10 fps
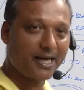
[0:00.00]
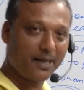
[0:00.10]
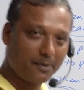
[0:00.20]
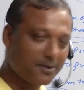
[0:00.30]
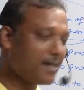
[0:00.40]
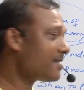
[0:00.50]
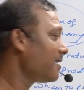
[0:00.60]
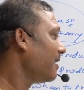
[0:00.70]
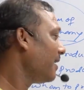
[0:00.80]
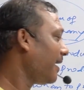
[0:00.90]
individuals,
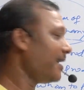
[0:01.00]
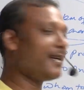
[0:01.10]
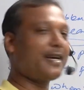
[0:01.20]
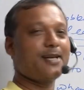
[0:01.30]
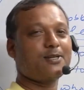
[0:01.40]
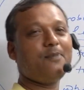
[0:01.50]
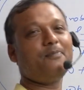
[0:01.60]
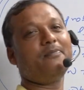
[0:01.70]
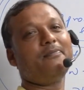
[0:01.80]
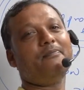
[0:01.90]
it is a case of
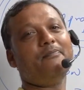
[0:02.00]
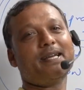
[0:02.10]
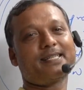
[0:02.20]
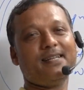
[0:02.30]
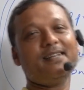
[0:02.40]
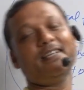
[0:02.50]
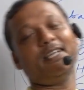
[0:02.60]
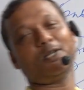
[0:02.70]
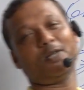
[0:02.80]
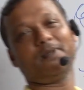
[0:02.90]
mixed
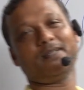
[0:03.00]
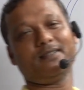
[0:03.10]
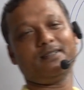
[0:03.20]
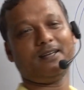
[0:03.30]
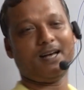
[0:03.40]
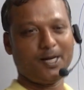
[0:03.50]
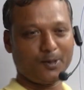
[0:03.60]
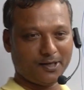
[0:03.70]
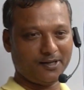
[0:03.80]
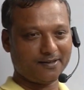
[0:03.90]
economy. Are you
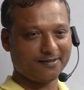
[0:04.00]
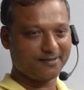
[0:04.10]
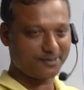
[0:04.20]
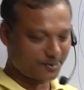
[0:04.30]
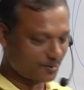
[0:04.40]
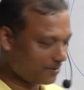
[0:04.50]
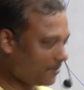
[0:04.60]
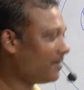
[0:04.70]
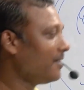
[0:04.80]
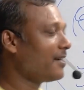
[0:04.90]
clear?
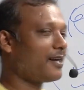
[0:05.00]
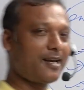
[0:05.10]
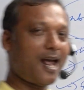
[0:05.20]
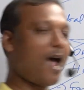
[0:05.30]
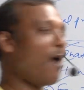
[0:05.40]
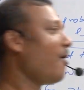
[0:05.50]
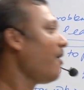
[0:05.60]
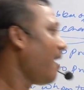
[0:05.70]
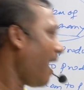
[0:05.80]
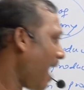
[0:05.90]
So now
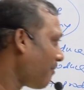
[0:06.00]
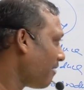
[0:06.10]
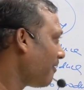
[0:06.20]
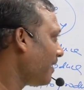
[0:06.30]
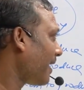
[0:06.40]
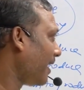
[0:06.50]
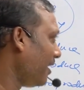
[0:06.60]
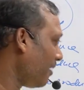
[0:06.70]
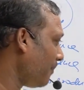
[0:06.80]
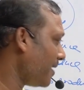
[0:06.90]
I have given the
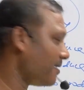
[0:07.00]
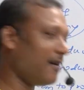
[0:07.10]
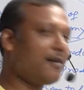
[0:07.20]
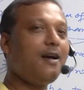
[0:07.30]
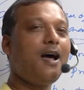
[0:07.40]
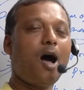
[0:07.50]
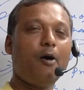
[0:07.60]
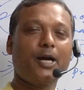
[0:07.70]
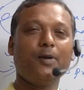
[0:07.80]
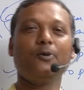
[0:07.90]
clear picture. How
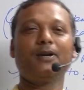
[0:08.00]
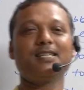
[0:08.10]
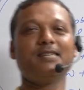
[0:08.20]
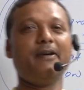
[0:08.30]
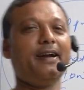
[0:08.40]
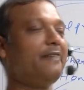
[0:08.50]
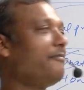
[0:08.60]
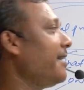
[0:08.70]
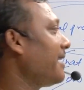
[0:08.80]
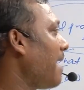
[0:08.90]
can you classify
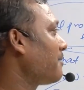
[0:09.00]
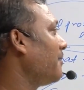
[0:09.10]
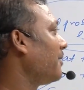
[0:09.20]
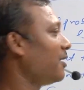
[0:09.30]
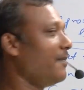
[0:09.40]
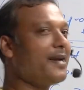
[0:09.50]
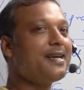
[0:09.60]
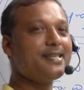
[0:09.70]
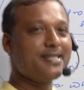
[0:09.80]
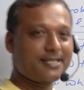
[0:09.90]
different types of economic
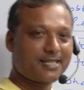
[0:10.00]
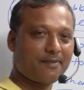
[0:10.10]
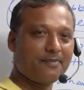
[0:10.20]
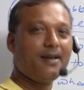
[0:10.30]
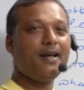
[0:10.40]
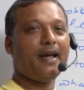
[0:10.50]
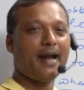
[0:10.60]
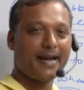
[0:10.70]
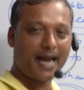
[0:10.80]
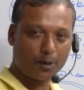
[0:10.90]
system?
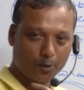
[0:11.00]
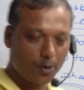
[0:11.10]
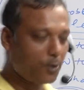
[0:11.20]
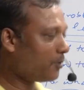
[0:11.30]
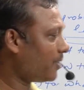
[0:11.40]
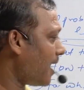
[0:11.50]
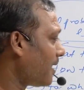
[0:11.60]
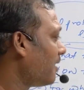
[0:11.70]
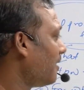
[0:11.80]
And I told you that